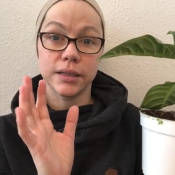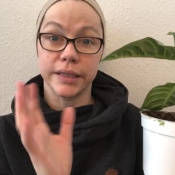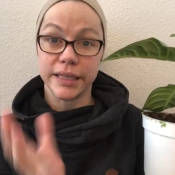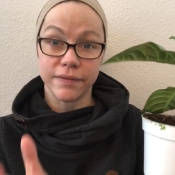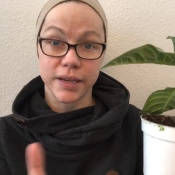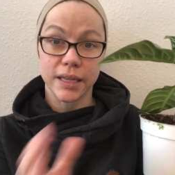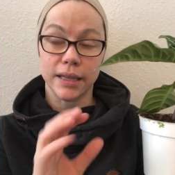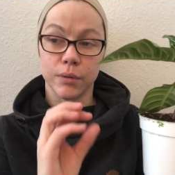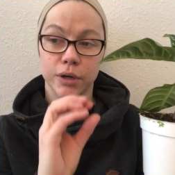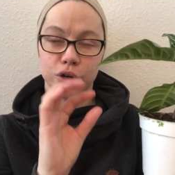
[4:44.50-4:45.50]
living,
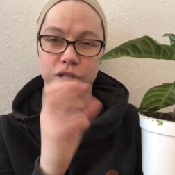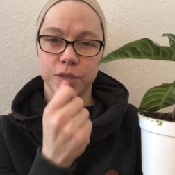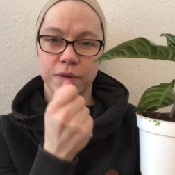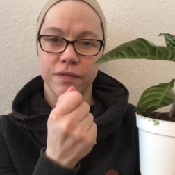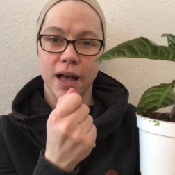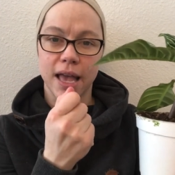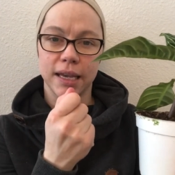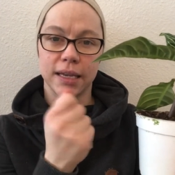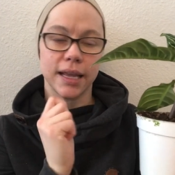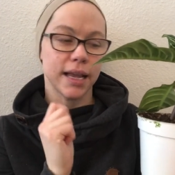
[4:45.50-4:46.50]
they were
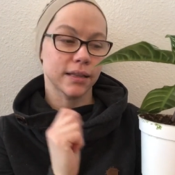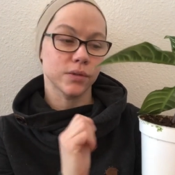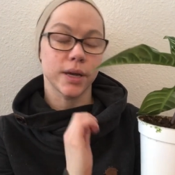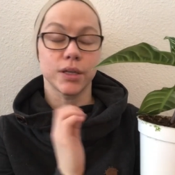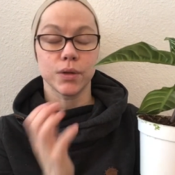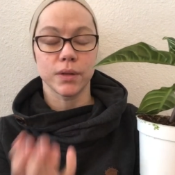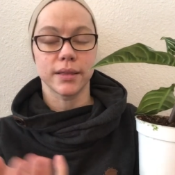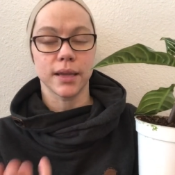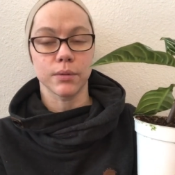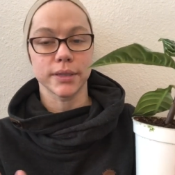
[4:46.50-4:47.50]
crispifying, and so I knew
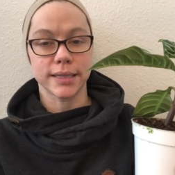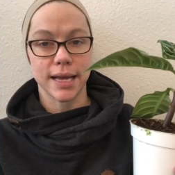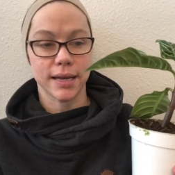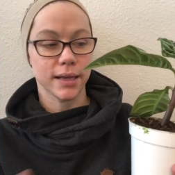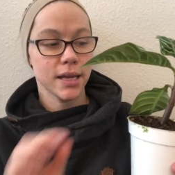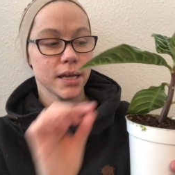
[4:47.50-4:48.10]
that they were dead.